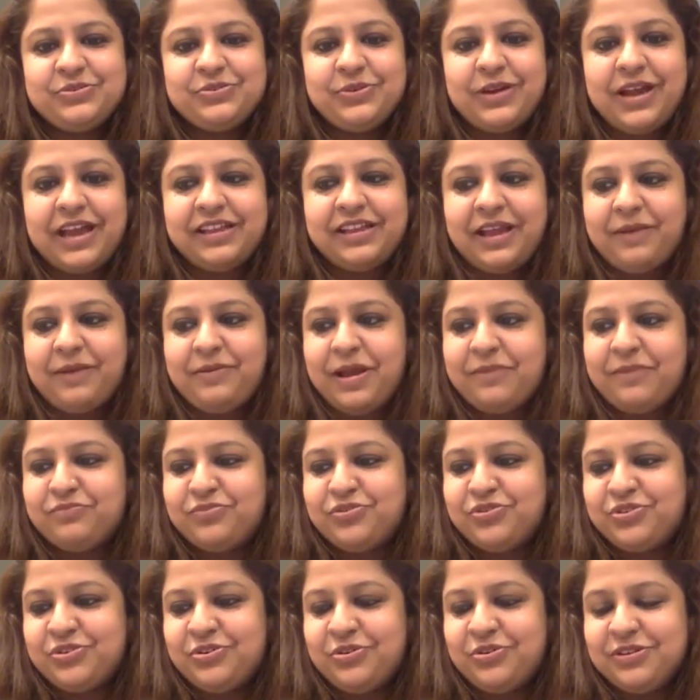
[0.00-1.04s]
So I, I'm
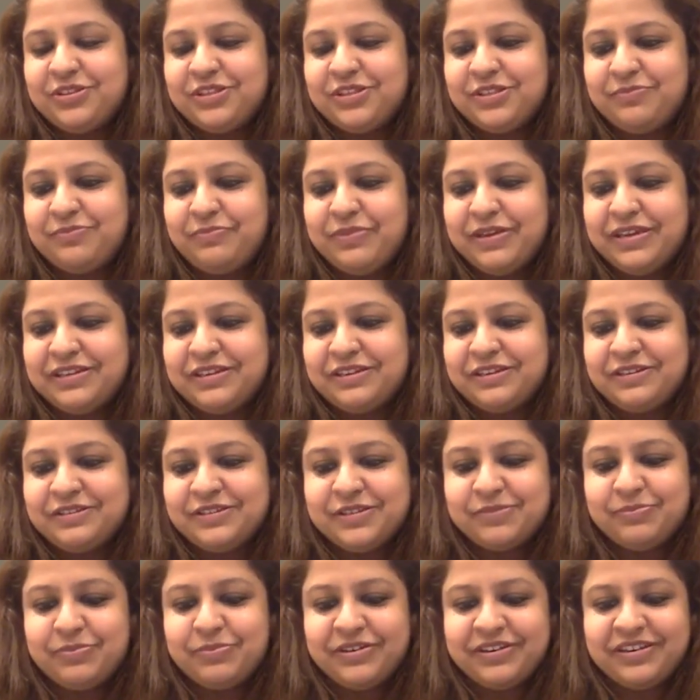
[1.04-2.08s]
sure it's been an
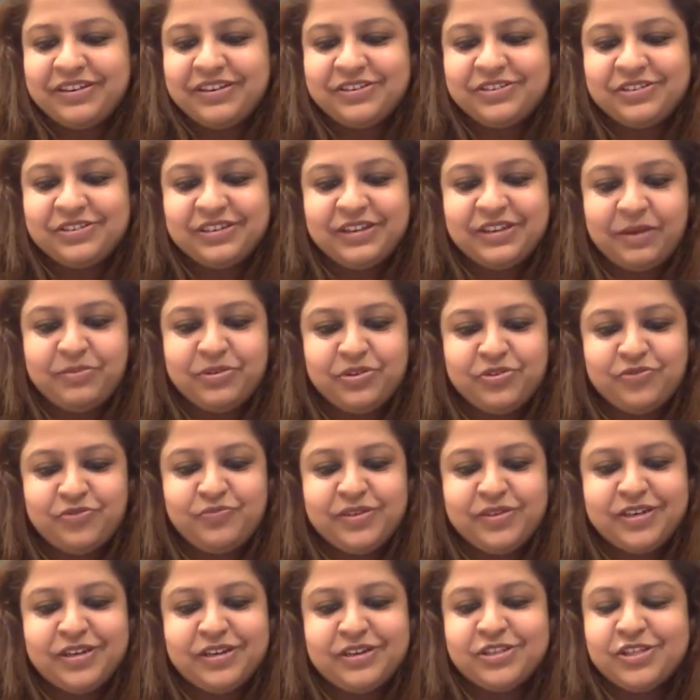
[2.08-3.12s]
inspiration. I mean, you've
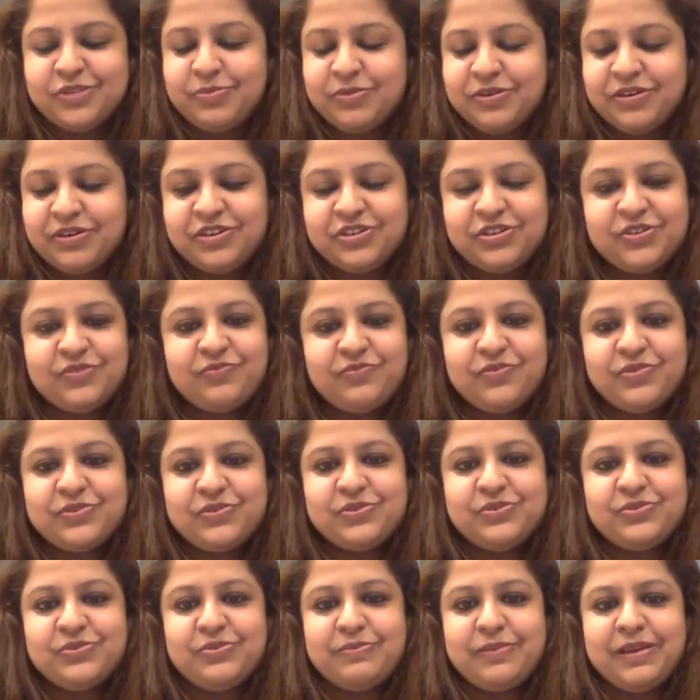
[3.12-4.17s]
been an inspiration for
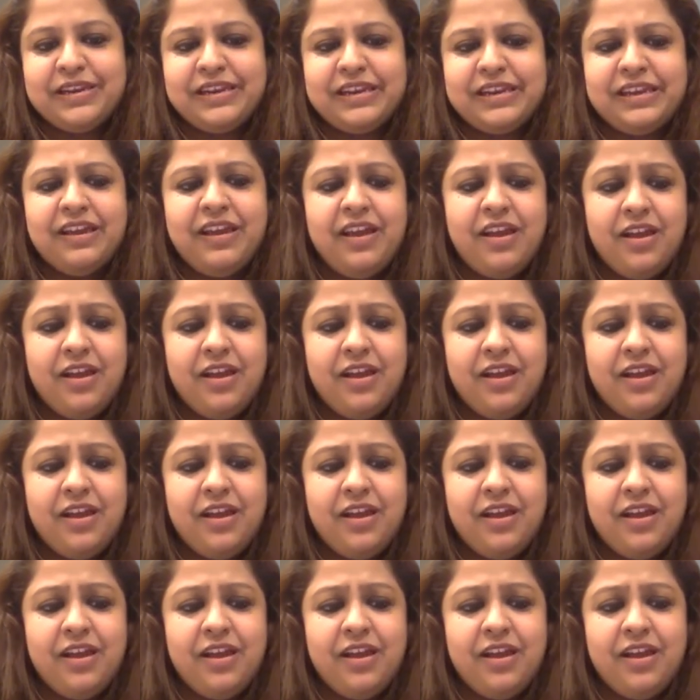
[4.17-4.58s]
so many.